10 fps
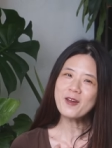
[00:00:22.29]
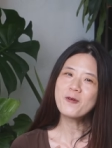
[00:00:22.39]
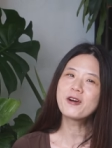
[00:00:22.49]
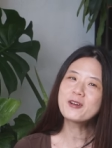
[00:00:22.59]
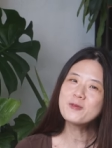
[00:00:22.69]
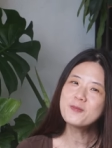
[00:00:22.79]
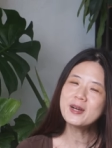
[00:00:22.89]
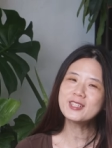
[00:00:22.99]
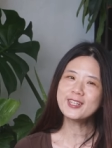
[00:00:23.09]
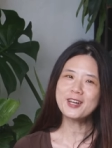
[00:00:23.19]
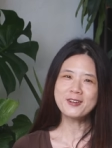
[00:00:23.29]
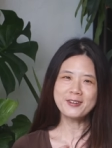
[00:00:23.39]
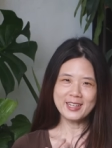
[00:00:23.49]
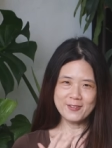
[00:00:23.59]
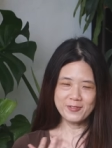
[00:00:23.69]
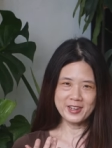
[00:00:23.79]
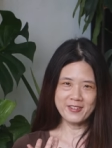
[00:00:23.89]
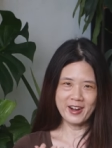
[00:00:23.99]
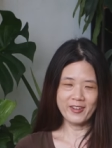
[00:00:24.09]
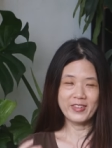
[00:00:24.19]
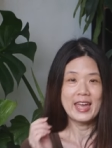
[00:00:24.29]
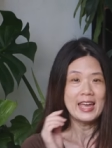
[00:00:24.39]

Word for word: welcome to my channel Leafing Around.